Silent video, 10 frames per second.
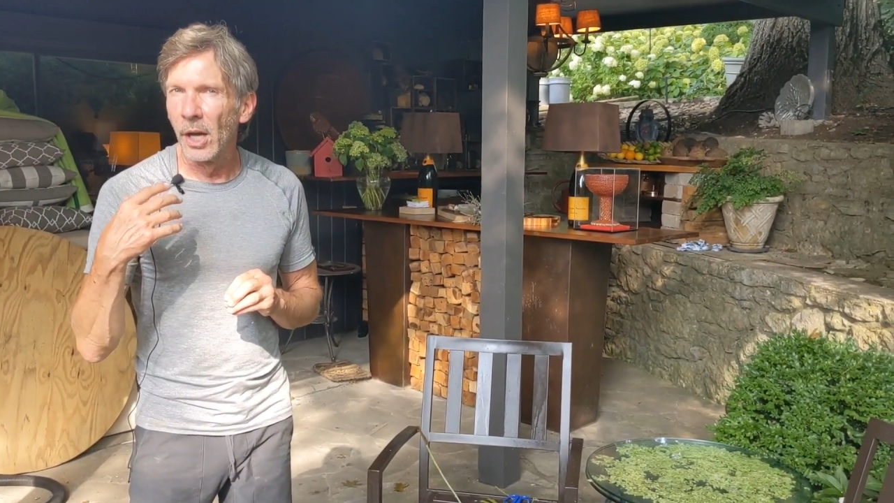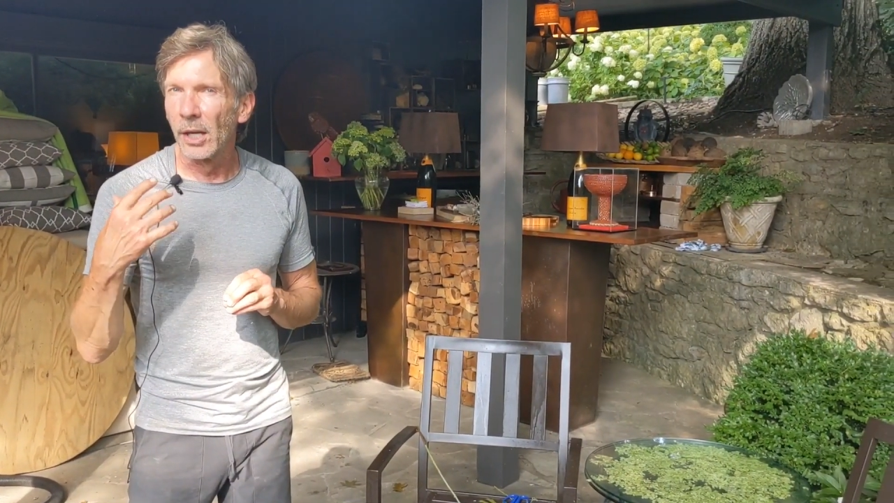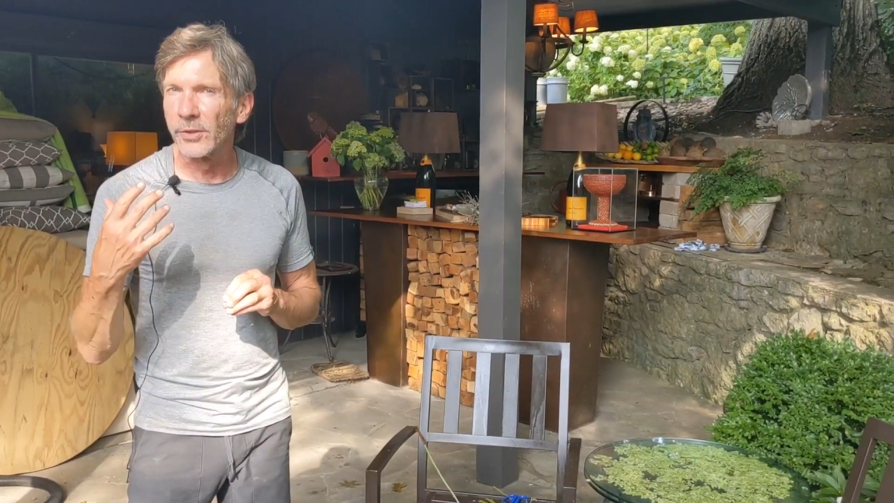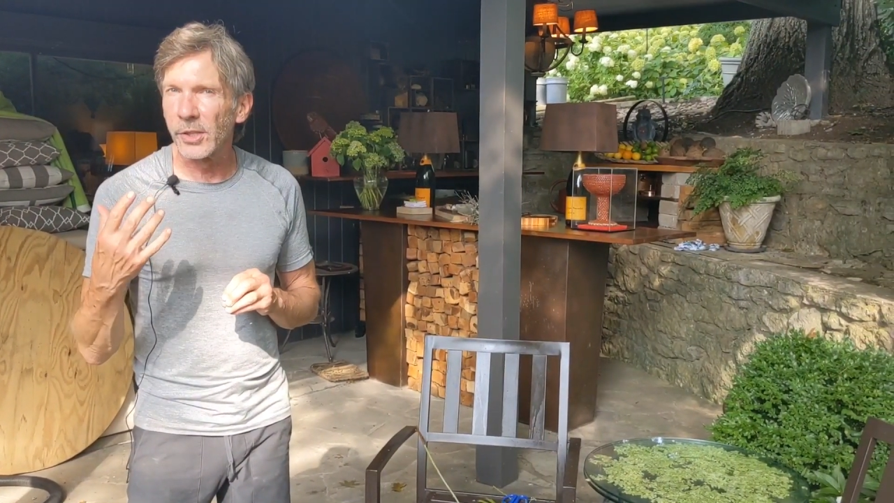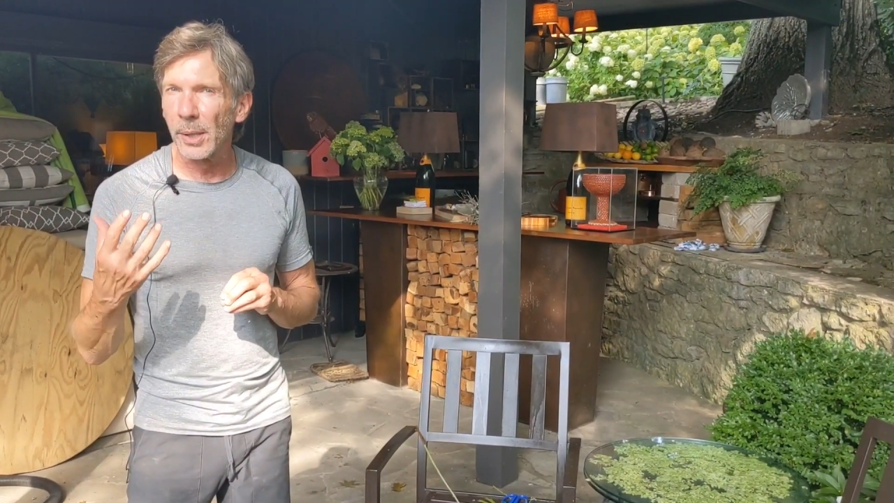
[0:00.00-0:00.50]

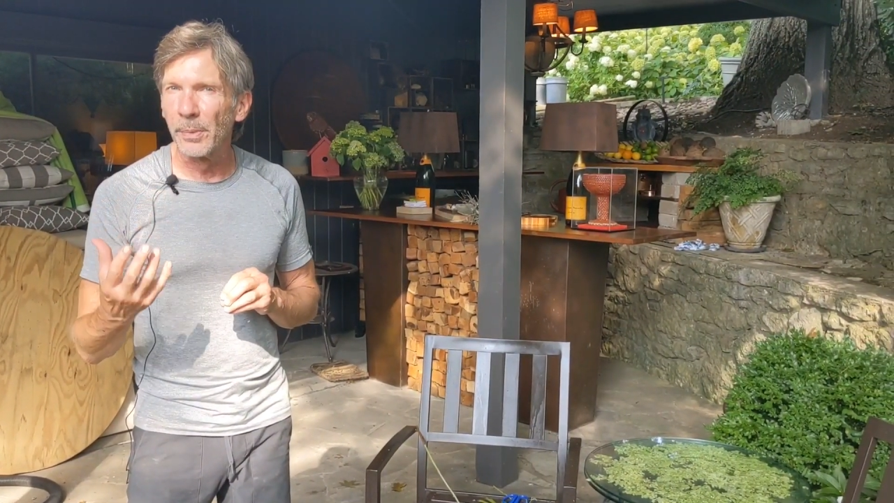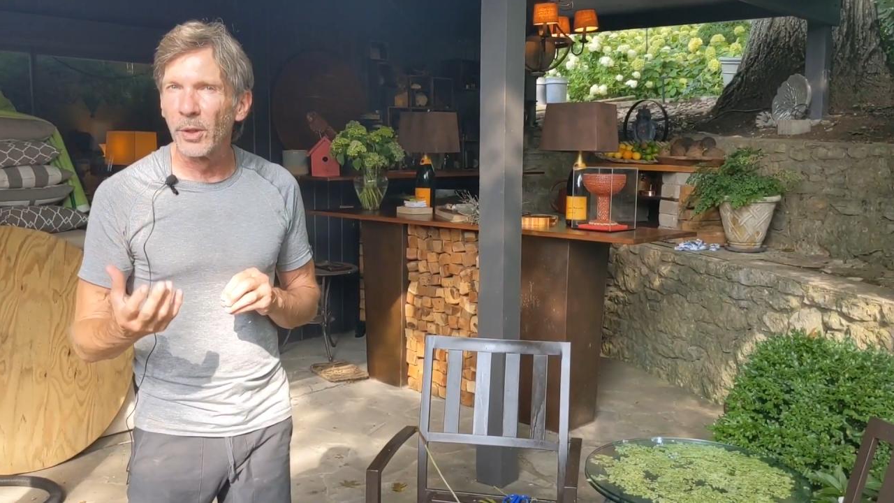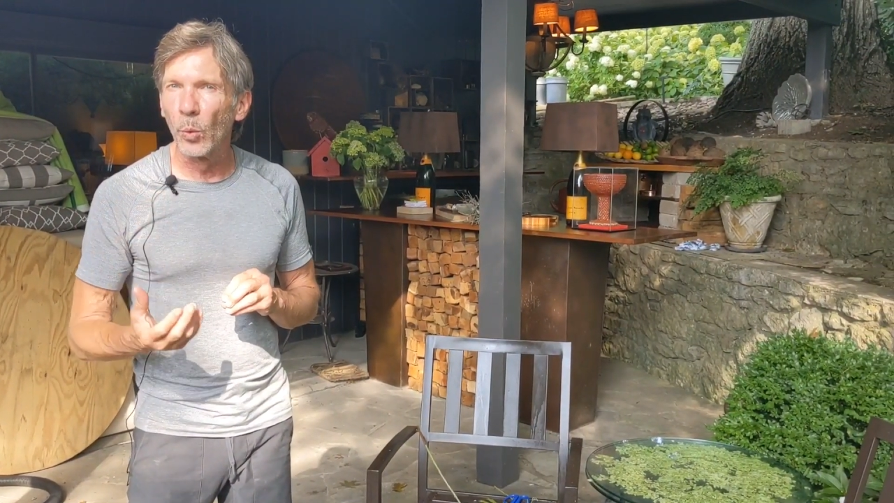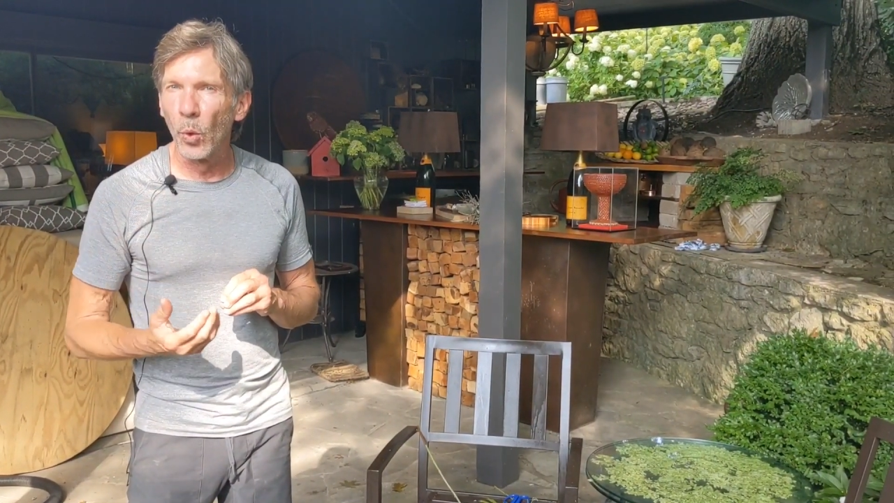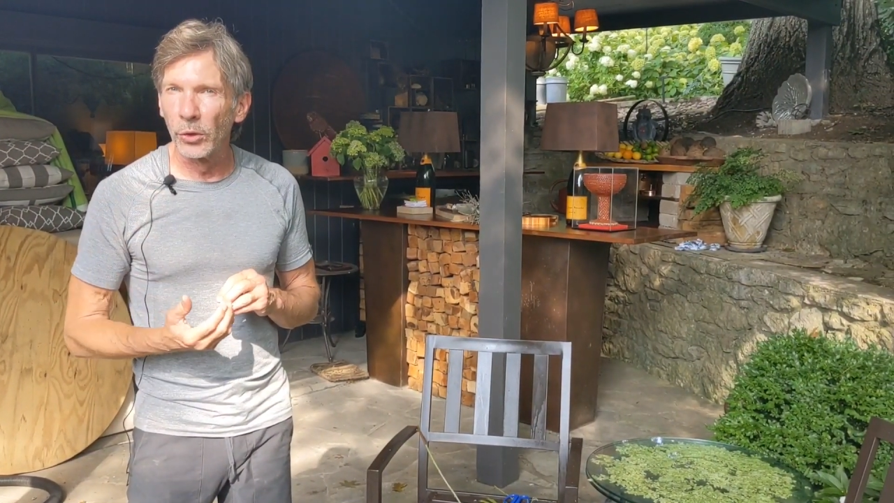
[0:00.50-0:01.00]
of some of the
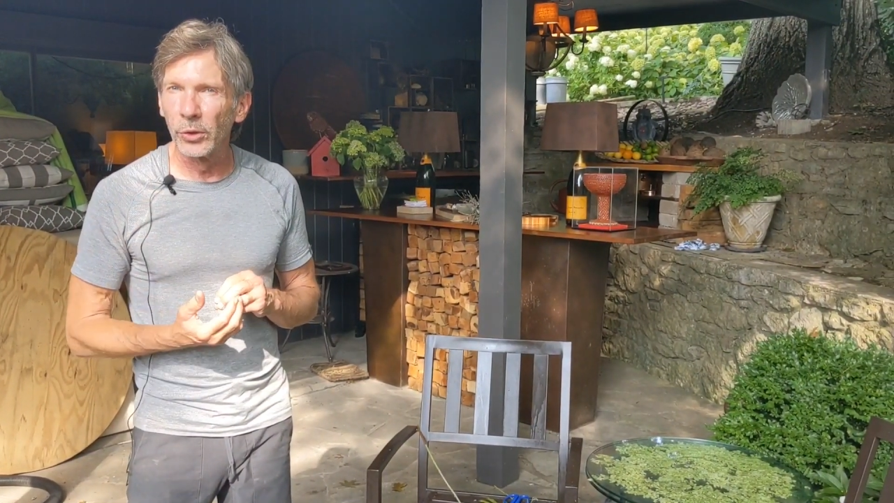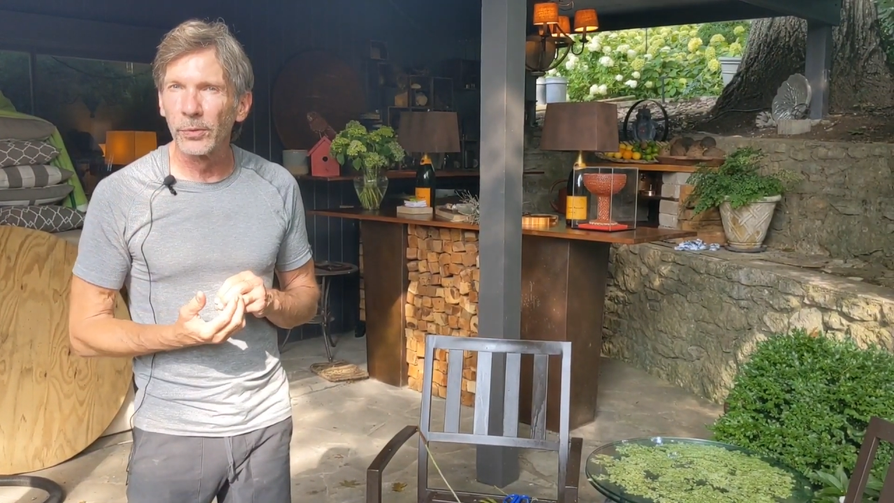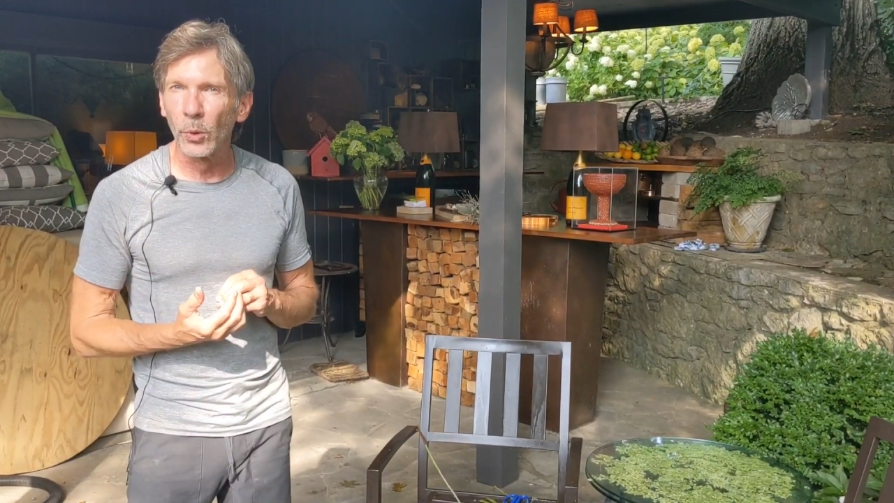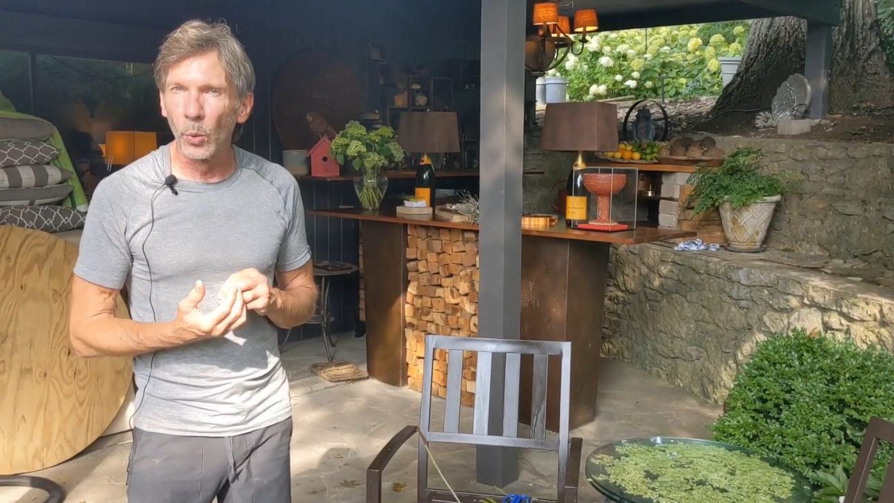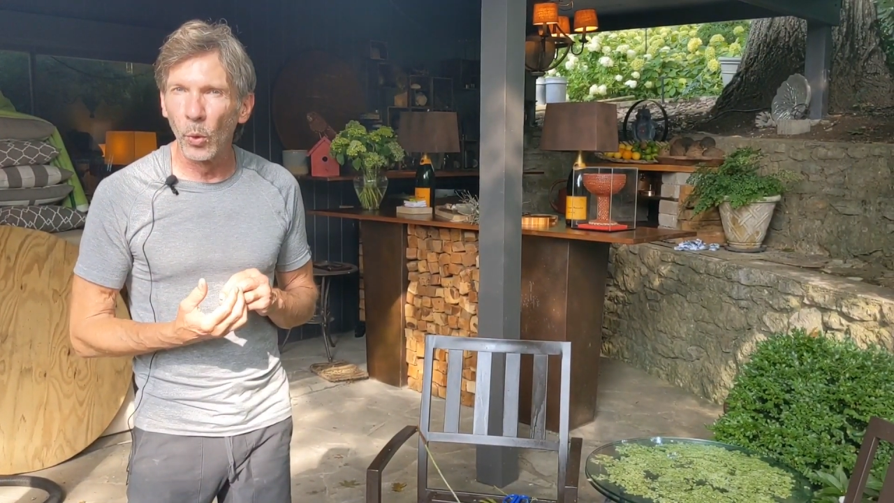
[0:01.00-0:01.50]

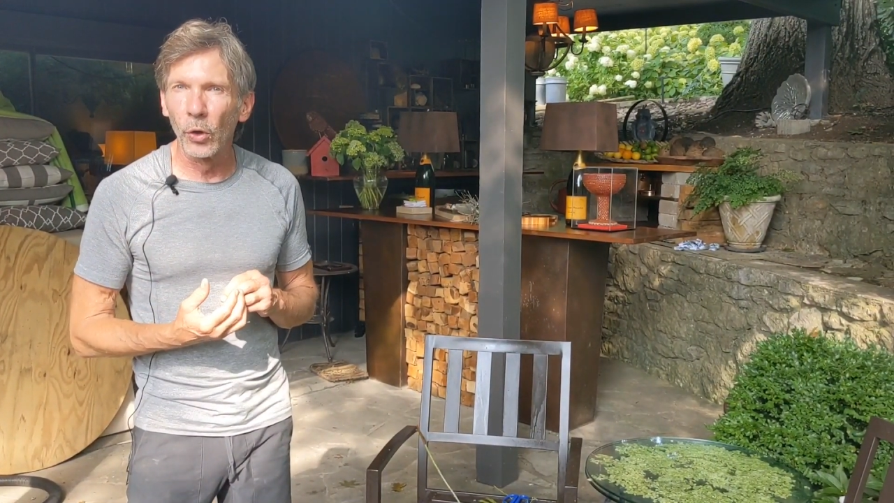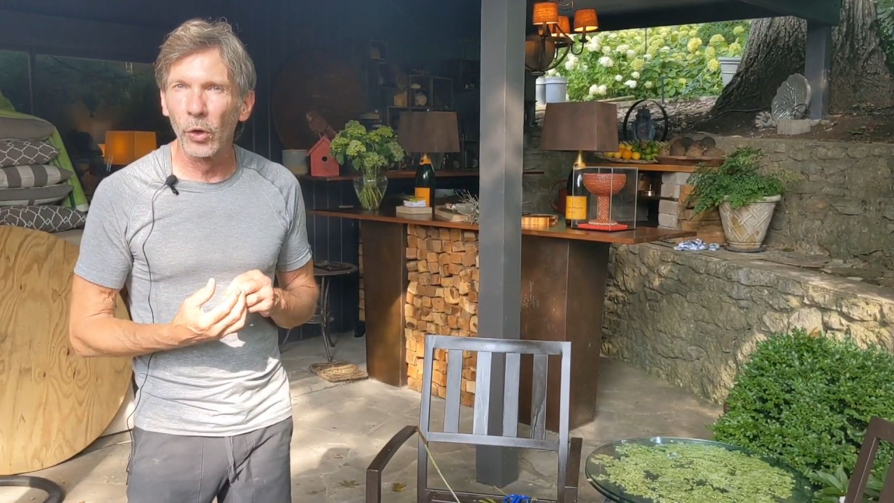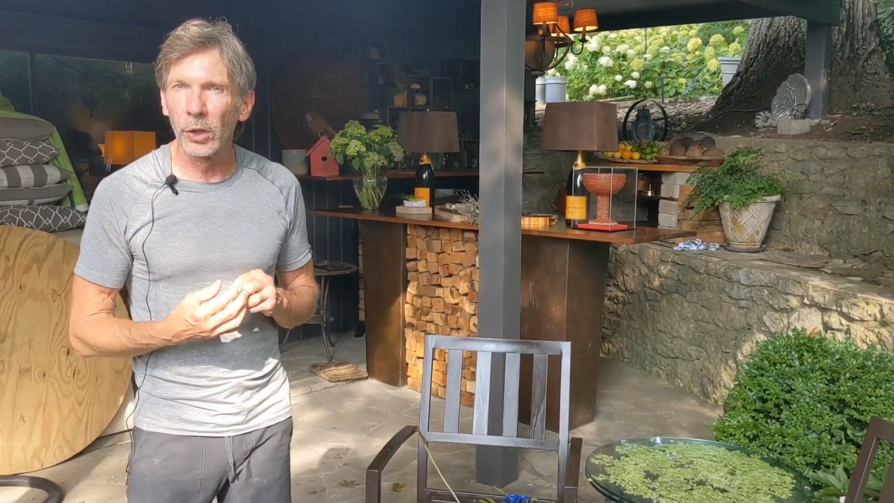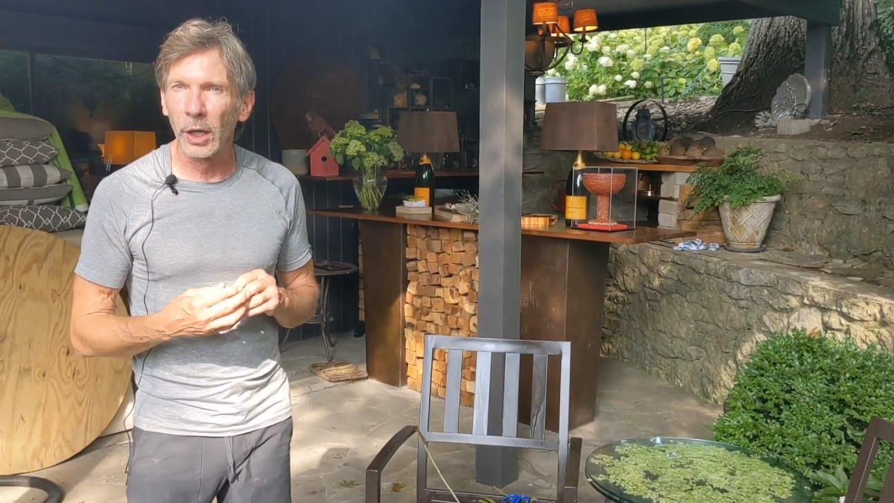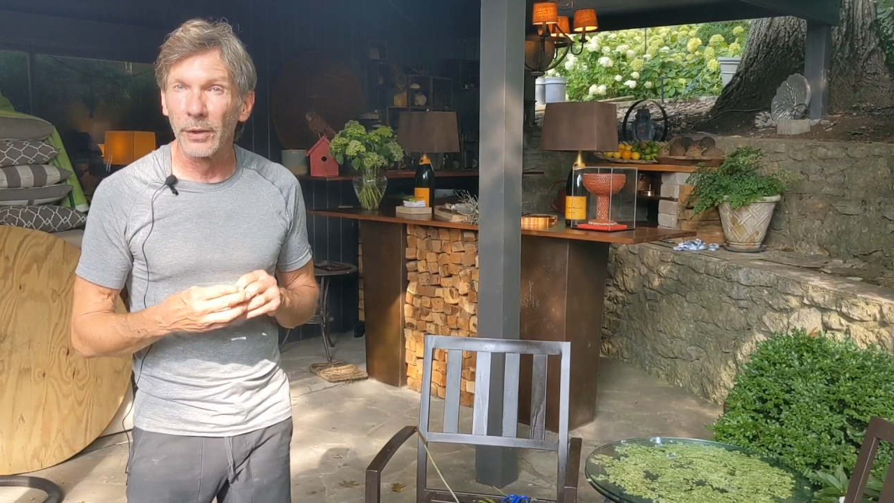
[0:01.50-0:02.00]
wonderful work